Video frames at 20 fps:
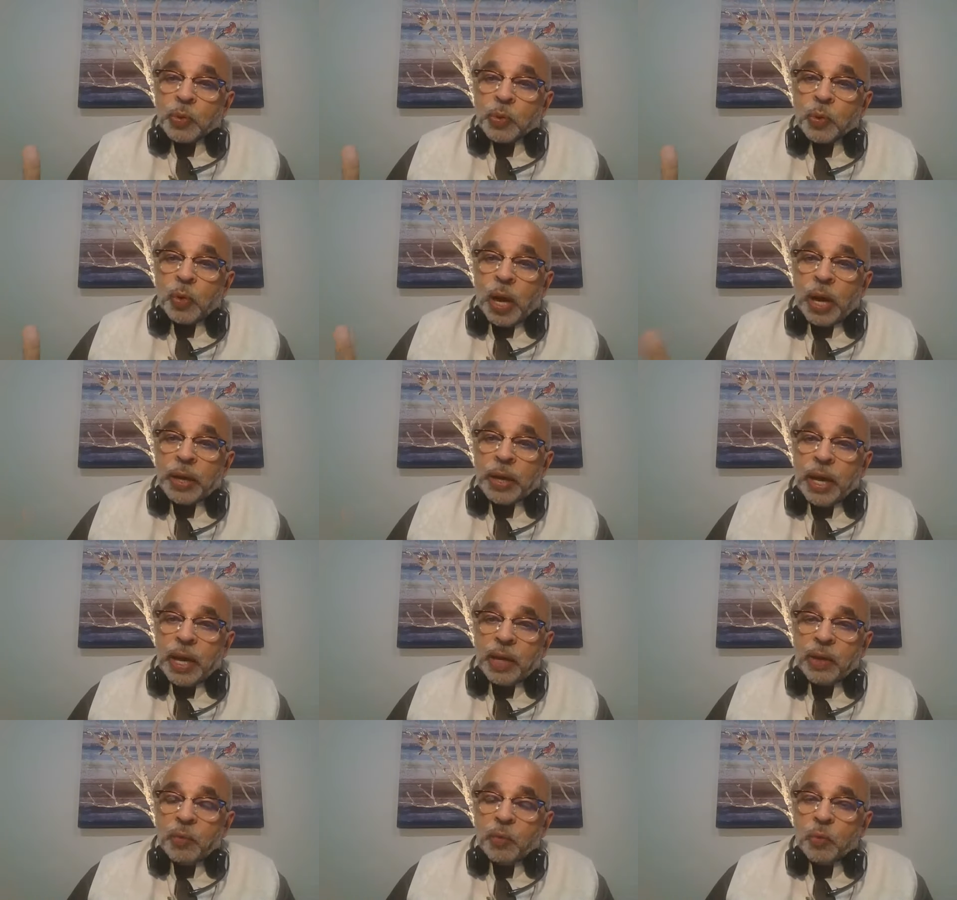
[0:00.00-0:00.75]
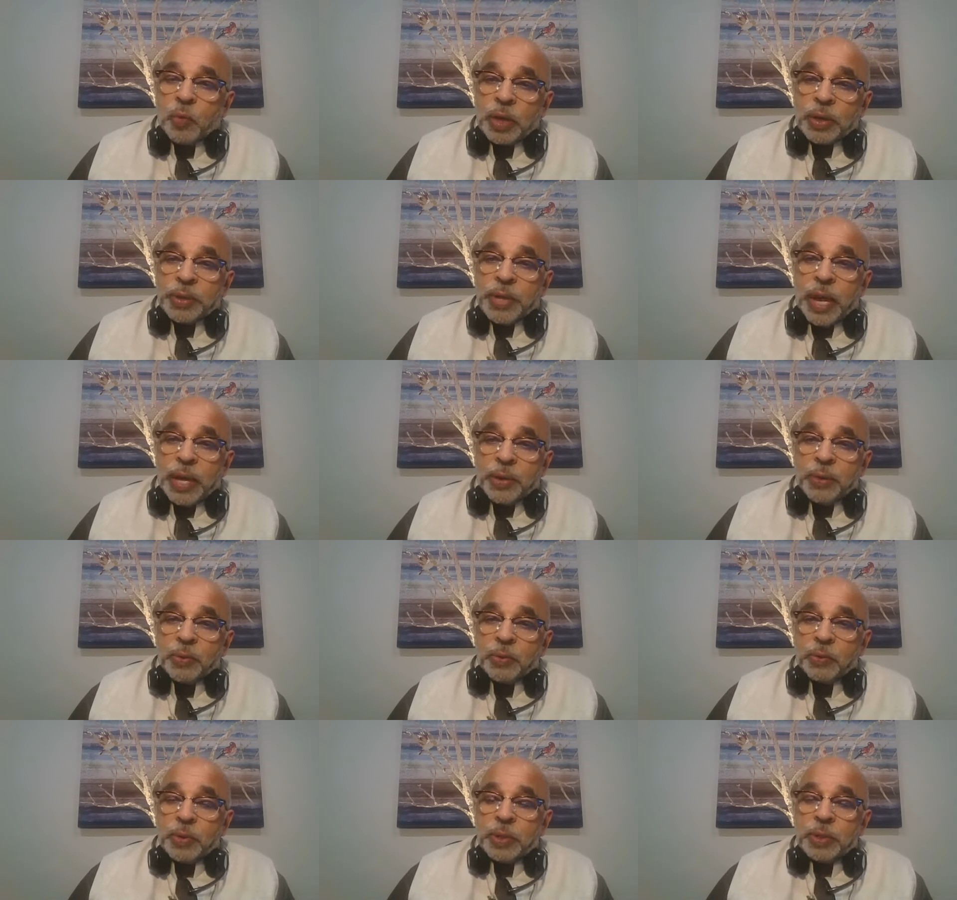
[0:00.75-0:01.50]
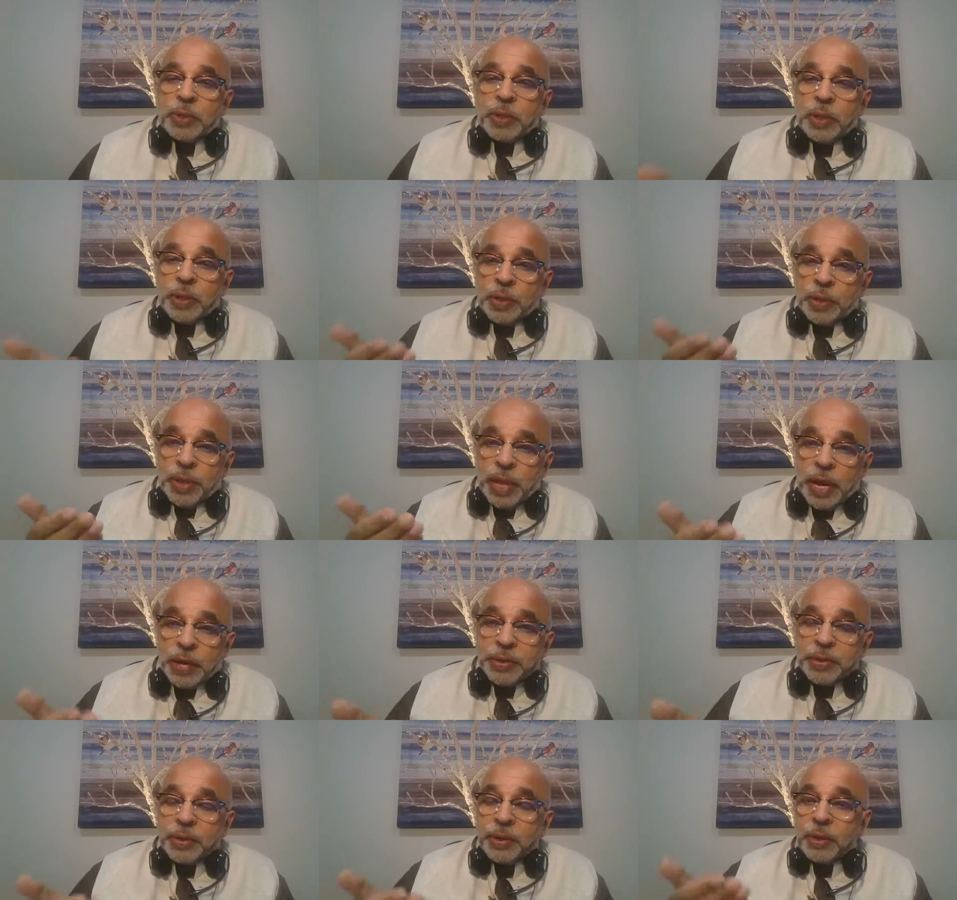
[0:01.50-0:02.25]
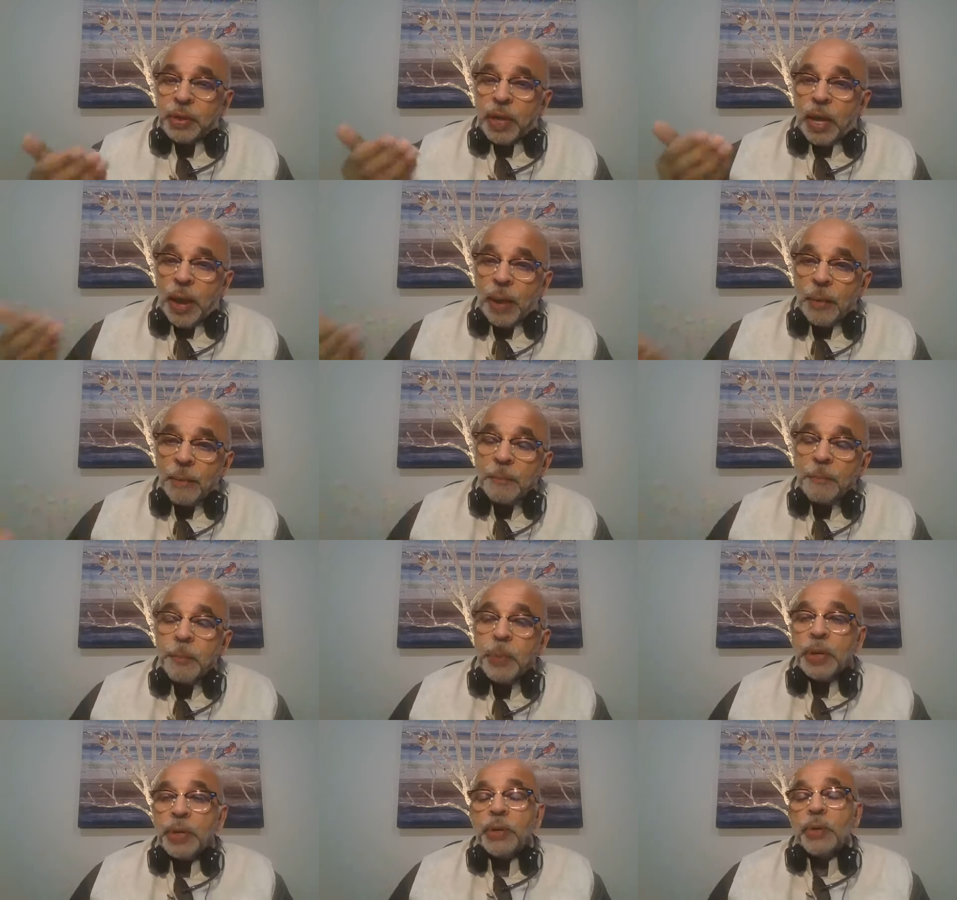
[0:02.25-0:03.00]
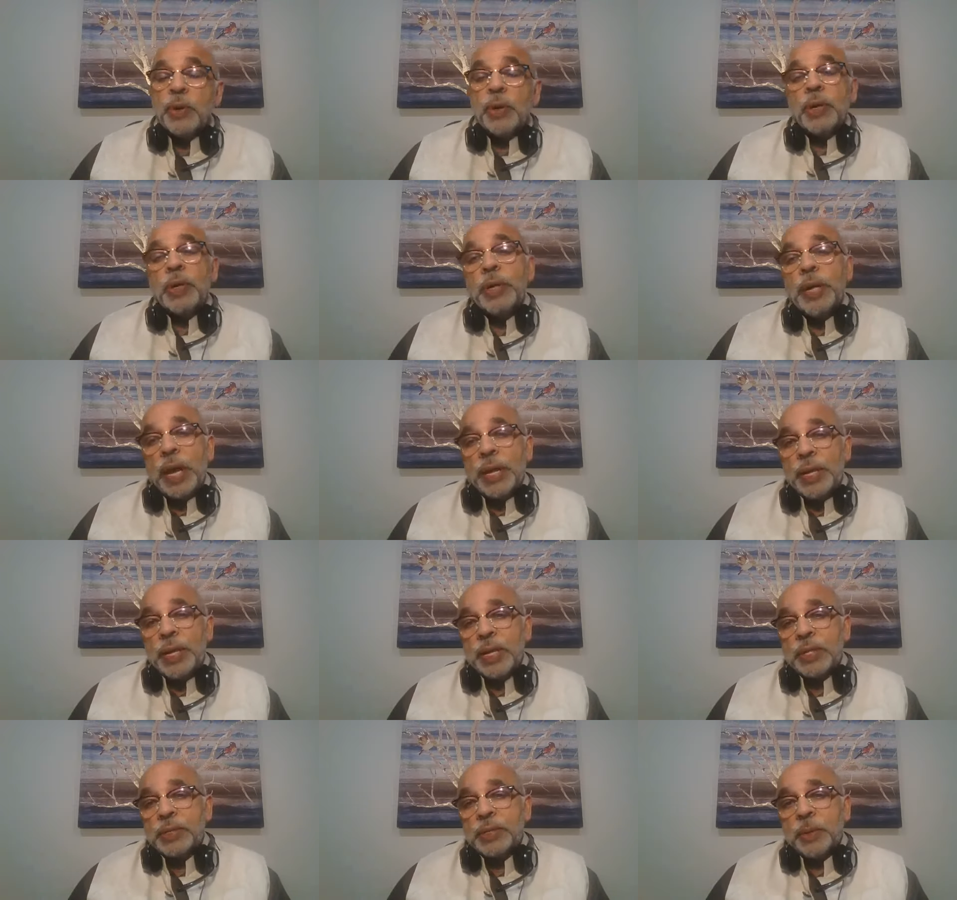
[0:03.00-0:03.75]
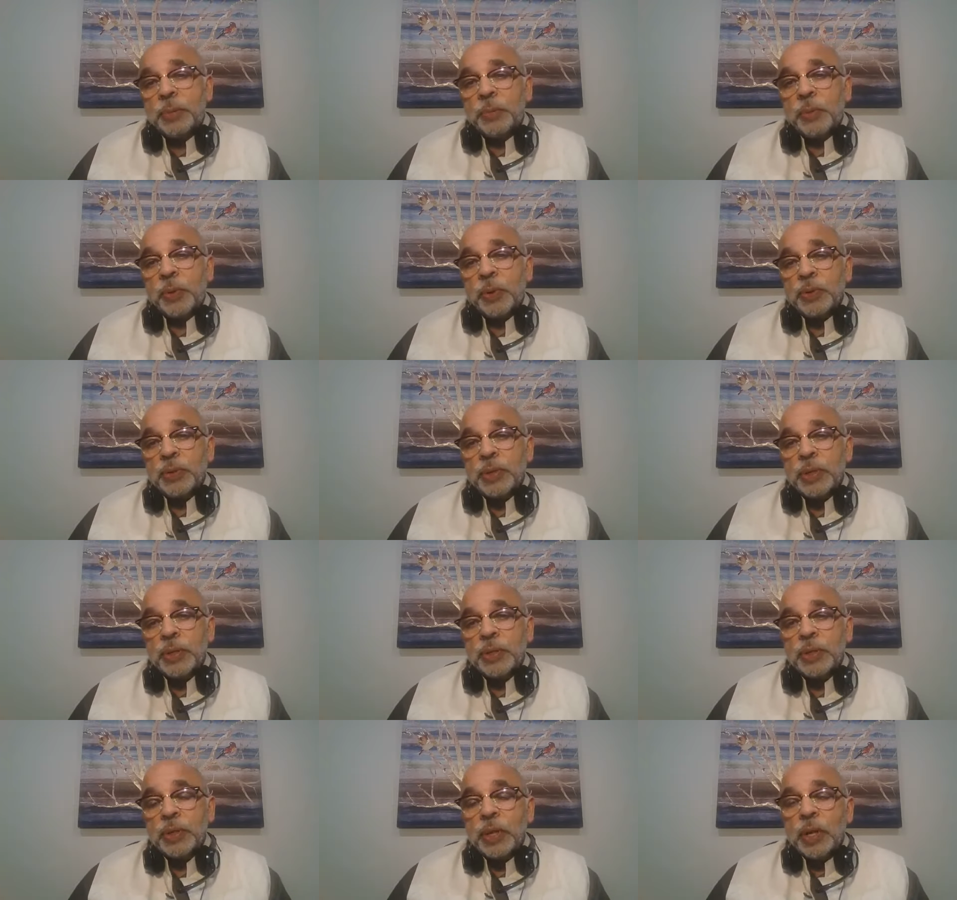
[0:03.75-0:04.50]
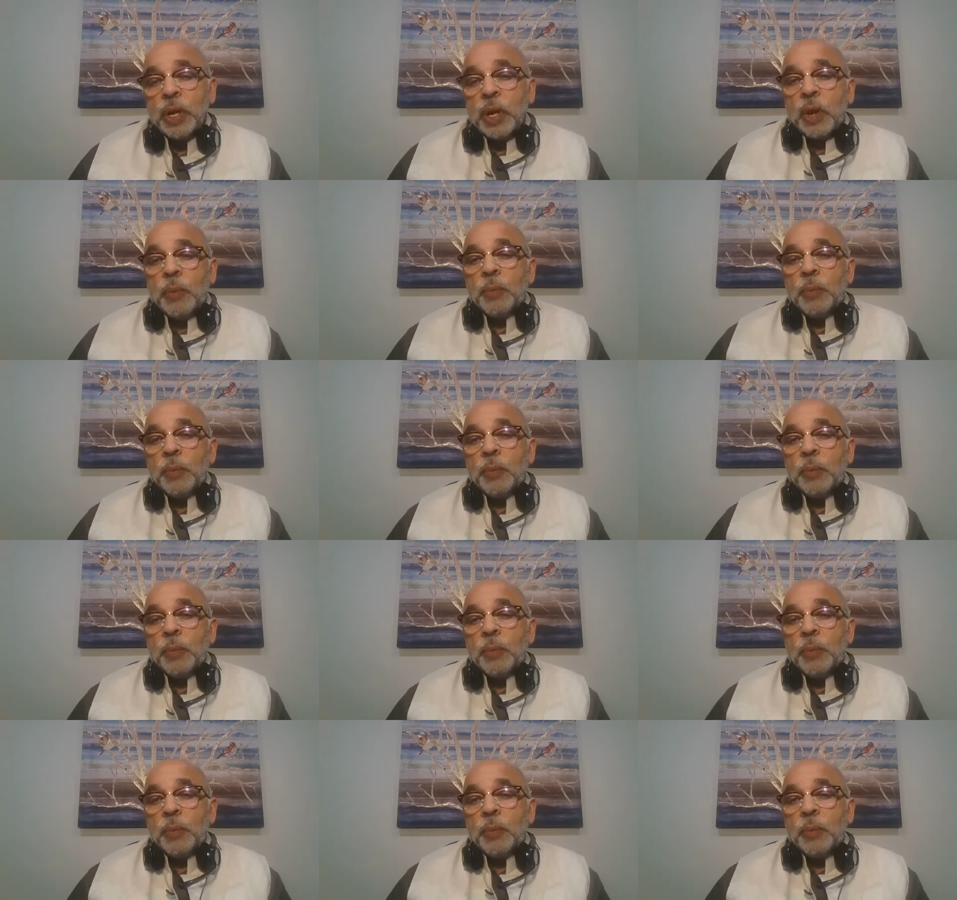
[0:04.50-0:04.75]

so again what that do is that hamper your digestive process.